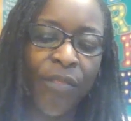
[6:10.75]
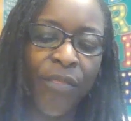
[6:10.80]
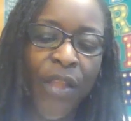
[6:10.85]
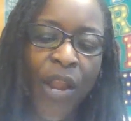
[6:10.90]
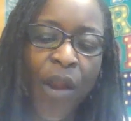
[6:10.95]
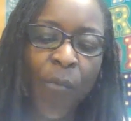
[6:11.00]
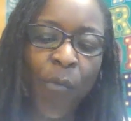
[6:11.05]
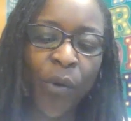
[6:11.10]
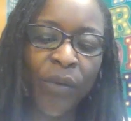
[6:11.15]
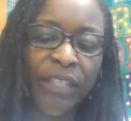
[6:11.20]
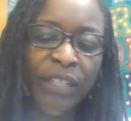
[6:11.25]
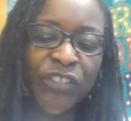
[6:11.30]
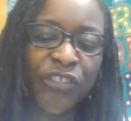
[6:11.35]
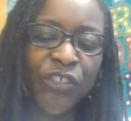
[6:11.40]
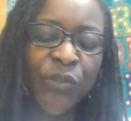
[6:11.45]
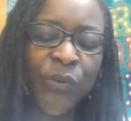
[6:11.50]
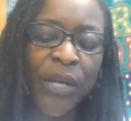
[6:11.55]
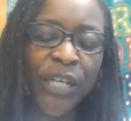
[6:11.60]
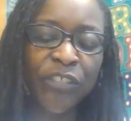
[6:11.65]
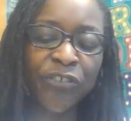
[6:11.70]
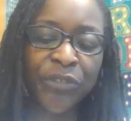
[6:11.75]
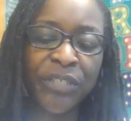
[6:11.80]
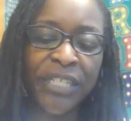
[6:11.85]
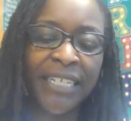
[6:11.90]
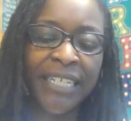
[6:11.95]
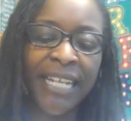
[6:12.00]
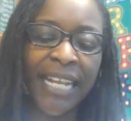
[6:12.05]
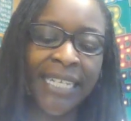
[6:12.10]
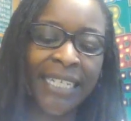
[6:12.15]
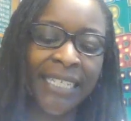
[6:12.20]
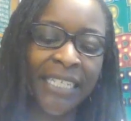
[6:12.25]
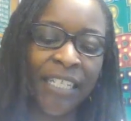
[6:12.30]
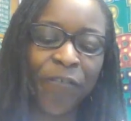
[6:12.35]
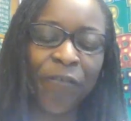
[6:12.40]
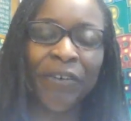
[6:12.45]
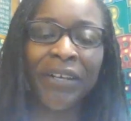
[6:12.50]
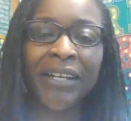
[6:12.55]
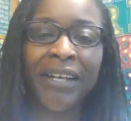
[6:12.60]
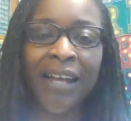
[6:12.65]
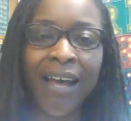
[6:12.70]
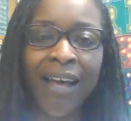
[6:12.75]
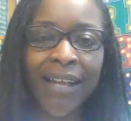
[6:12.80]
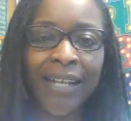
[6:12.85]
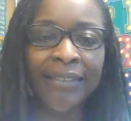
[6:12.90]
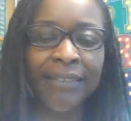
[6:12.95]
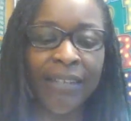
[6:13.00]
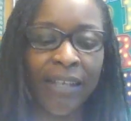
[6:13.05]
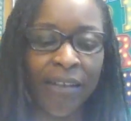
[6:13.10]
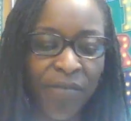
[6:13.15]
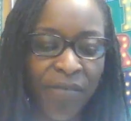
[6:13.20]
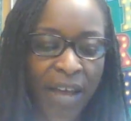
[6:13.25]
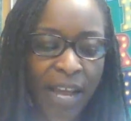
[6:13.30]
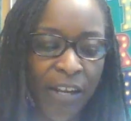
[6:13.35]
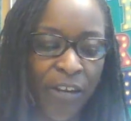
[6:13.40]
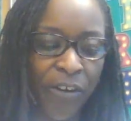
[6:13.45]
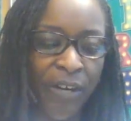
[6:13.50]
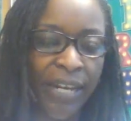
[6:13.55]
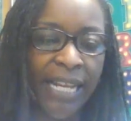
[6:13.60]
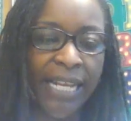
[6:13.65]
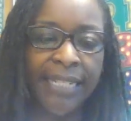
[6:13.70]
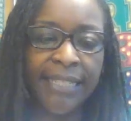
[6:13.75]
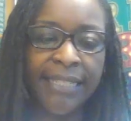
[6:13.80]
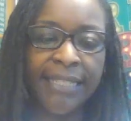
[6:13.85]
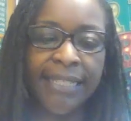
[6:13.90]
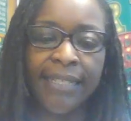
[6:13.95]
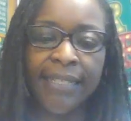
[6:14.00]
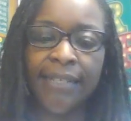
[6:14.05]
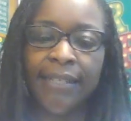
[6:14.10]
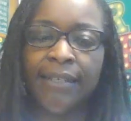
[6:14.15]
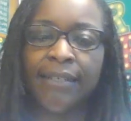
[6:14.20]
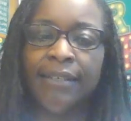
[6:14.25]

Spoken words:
There are more than 280 different kinds of fire ants.